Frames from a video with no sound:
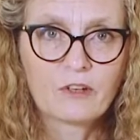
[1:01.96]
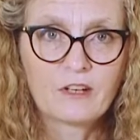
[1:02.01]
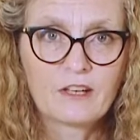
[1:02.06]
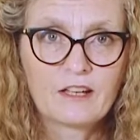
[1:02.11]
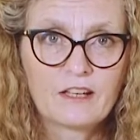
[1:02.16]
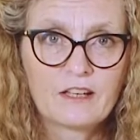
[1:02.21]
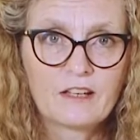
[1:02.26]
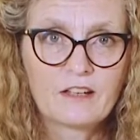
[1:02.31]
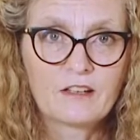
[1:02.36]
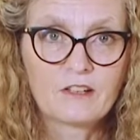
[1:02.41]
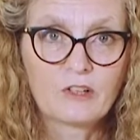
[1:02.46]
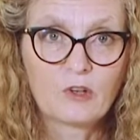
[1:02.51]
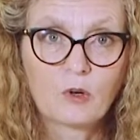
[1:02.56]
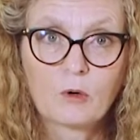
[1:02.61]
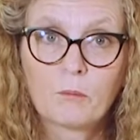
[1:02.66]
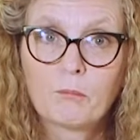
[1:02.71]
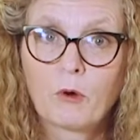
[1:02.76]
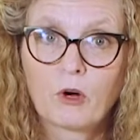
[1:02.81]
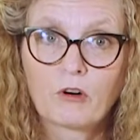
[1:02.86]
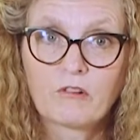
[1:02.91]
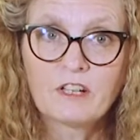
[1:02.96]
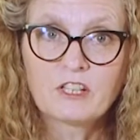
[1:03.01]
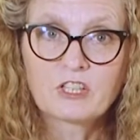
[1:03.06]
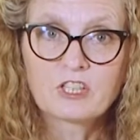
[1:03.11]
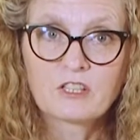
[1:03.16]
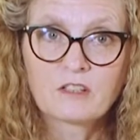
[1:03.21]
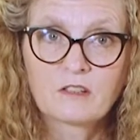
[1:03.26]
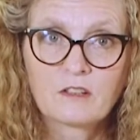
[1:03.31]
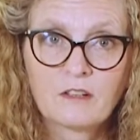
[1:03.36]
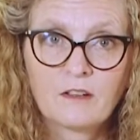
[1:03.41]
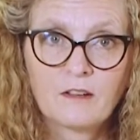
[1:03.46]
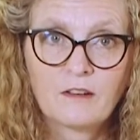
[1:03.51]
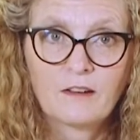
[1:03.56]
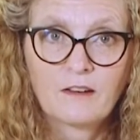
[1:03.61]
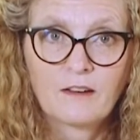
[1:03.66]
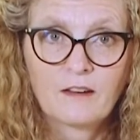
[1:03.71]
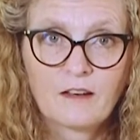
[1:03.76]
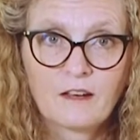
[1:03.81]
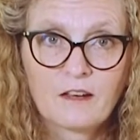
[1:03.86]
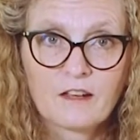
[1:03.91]
in your porridge.
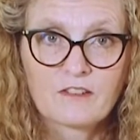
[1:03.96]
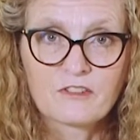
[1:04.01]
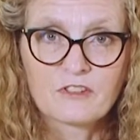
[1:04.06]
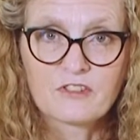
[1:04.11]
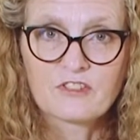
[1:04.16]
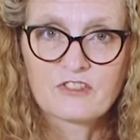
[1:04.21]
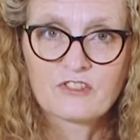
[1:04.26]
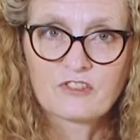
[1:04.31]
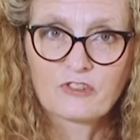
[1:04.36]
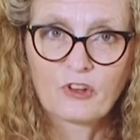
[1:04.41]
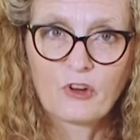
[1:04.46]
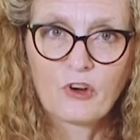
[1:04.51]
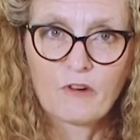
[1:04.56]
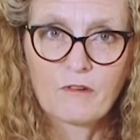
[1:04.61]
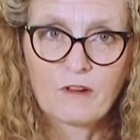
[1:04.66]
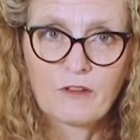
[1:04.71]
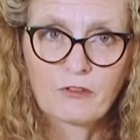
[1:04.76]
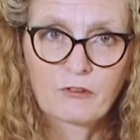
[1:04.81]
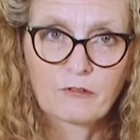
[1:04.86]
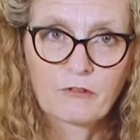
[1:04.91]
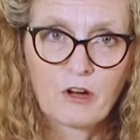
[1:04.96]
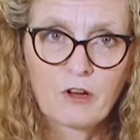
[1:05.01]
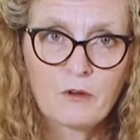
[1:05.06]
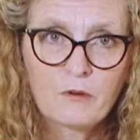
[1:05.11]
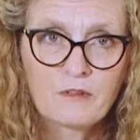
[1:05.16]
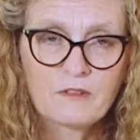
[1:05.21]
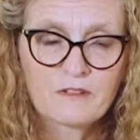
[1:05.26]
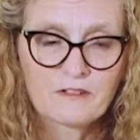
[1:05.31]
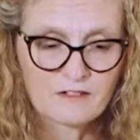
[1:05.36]
Just stir it through, and